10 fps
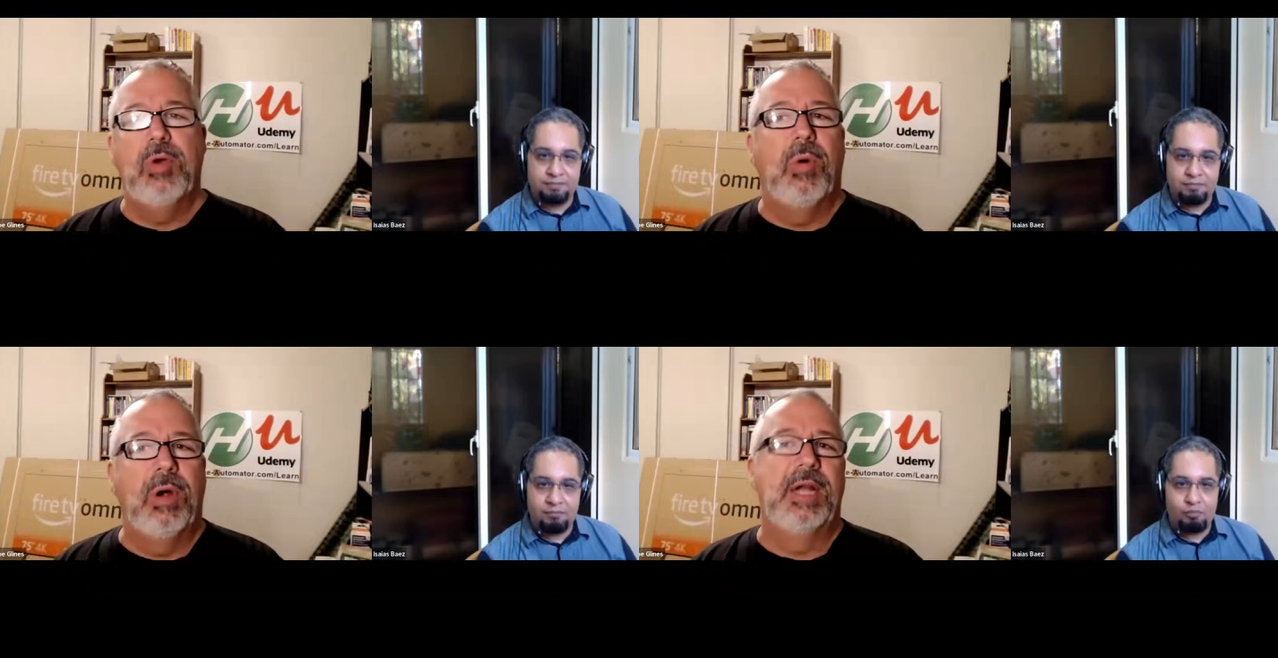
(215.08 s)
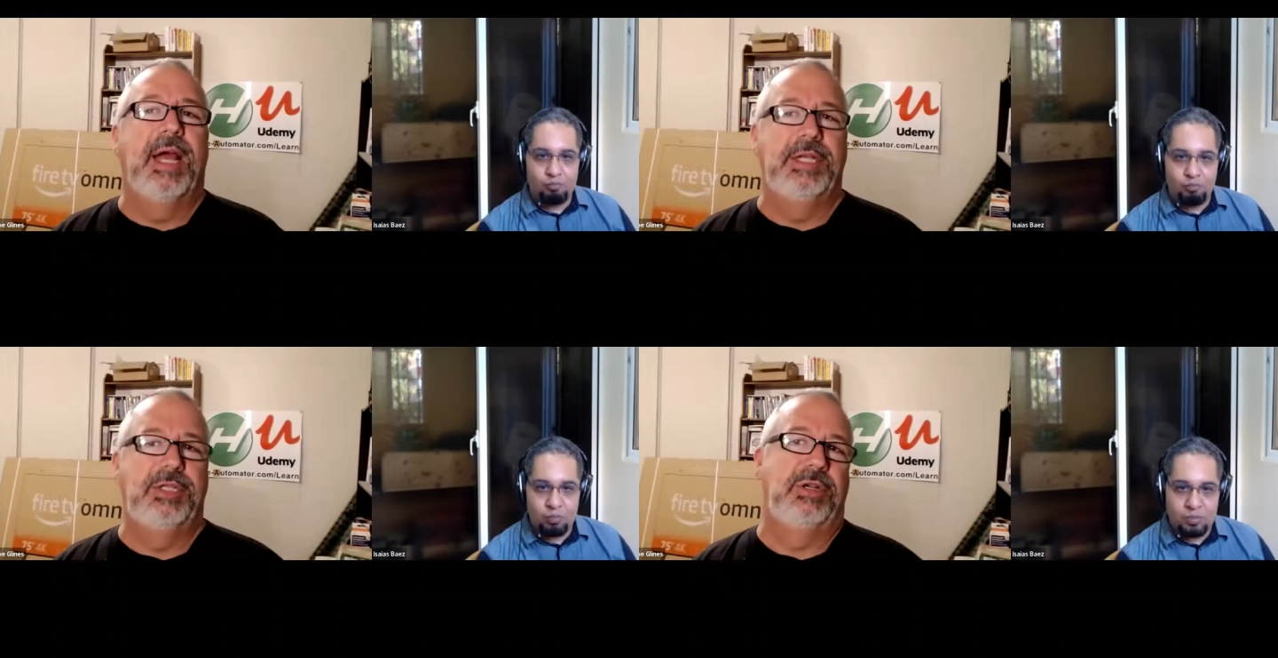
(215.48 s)
Speaker 1: you
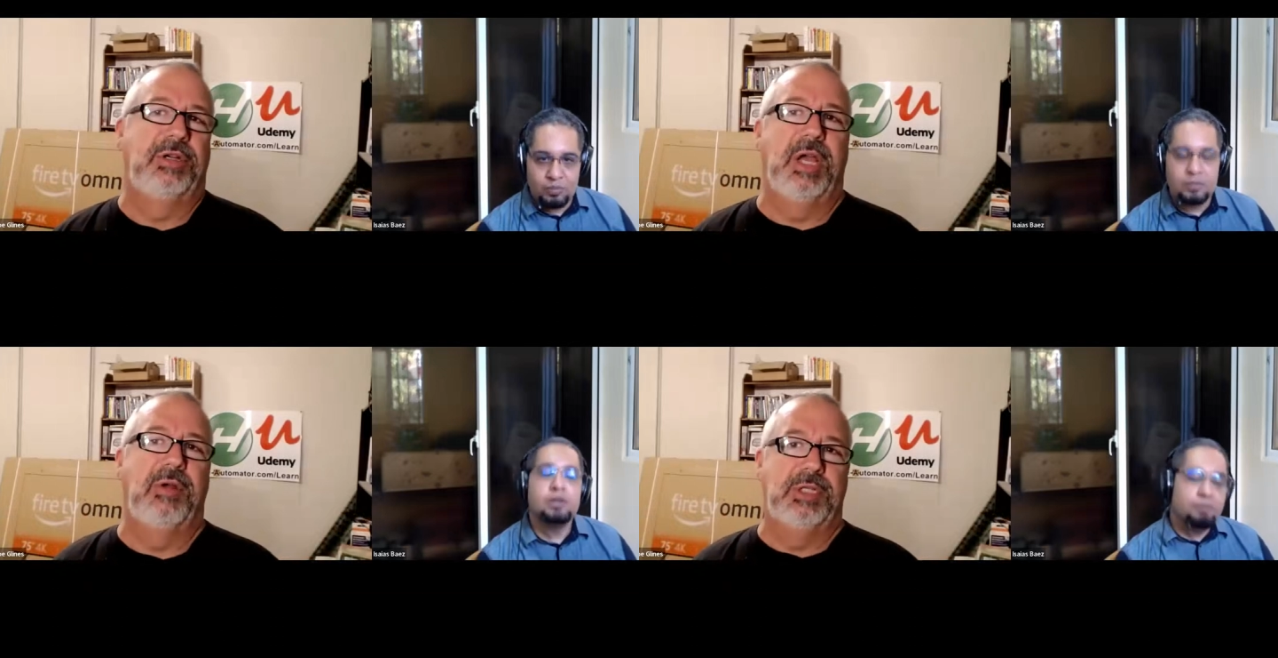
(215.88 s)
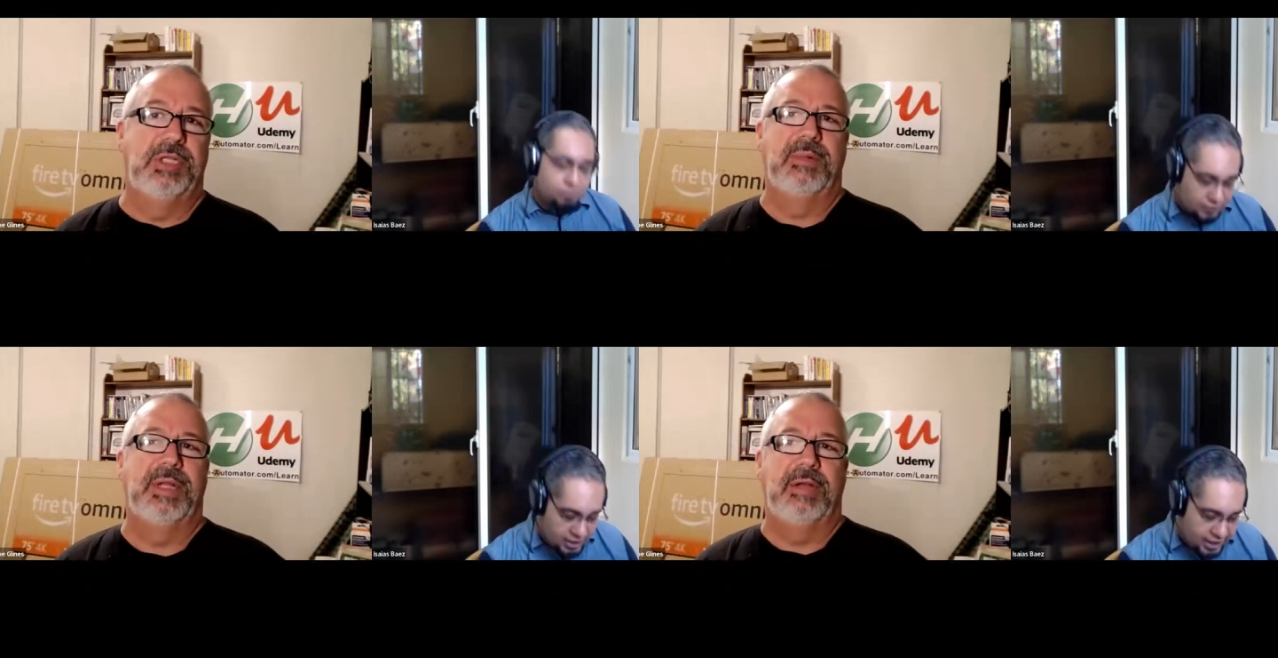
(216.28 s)
organize your code, which
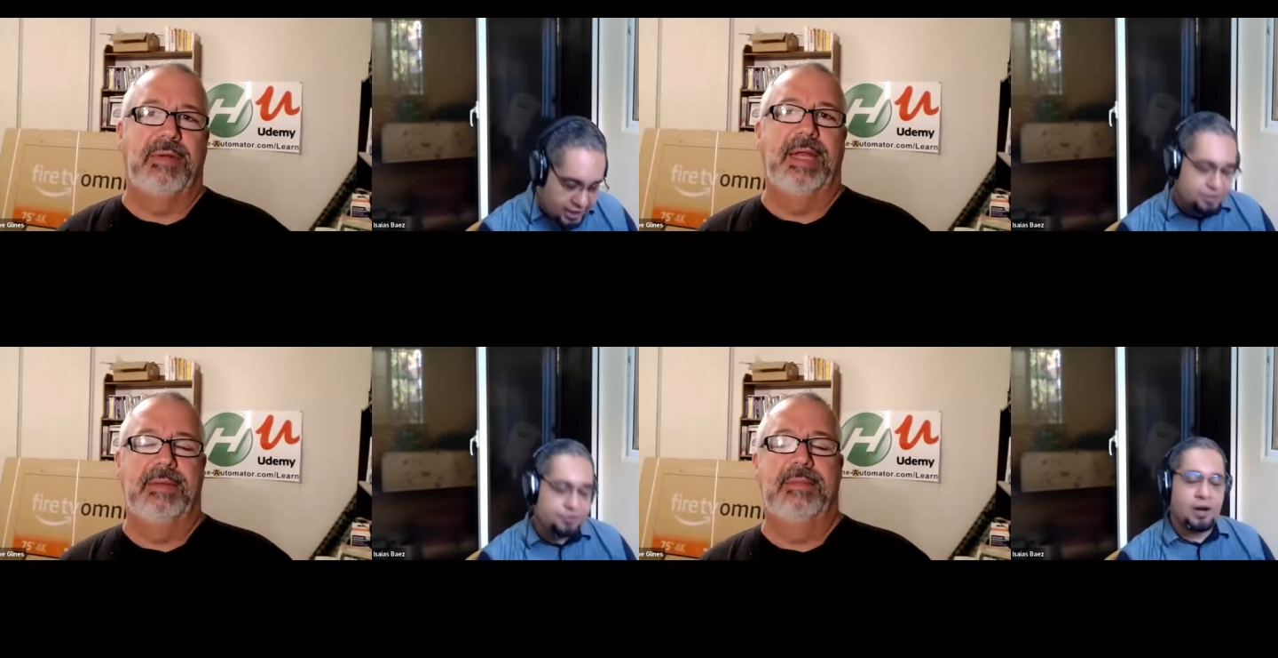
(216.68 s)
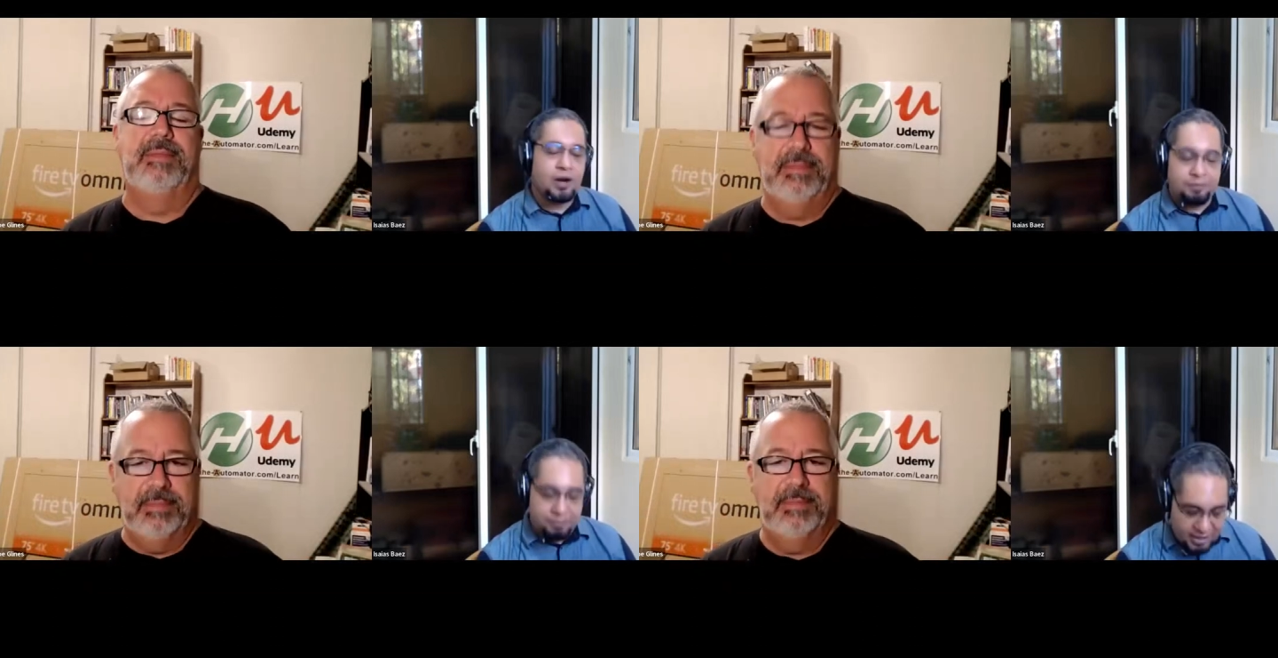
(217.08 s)
is right.
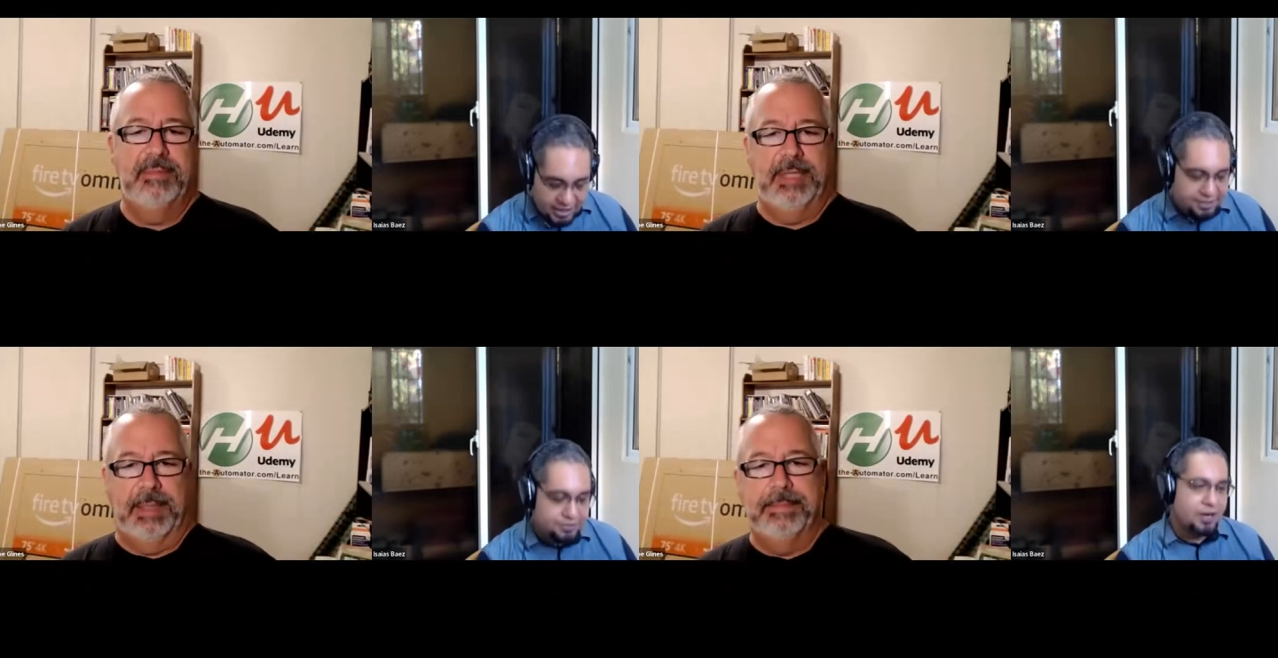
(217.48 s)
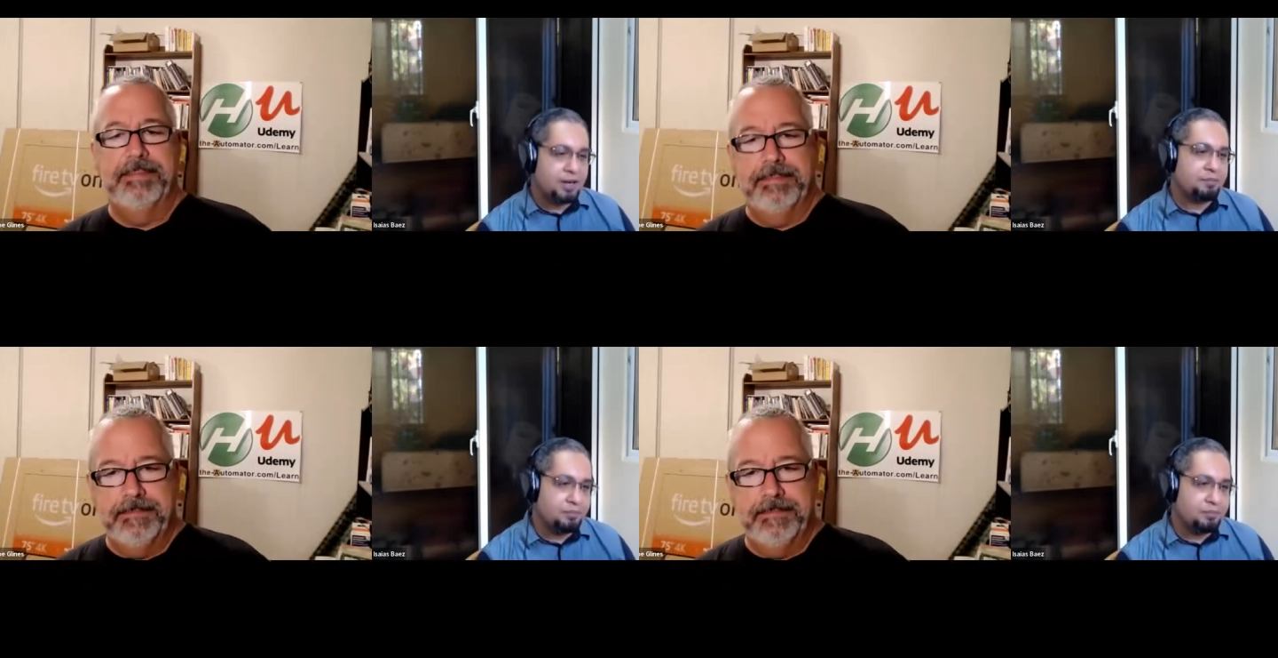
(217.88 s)
That is right.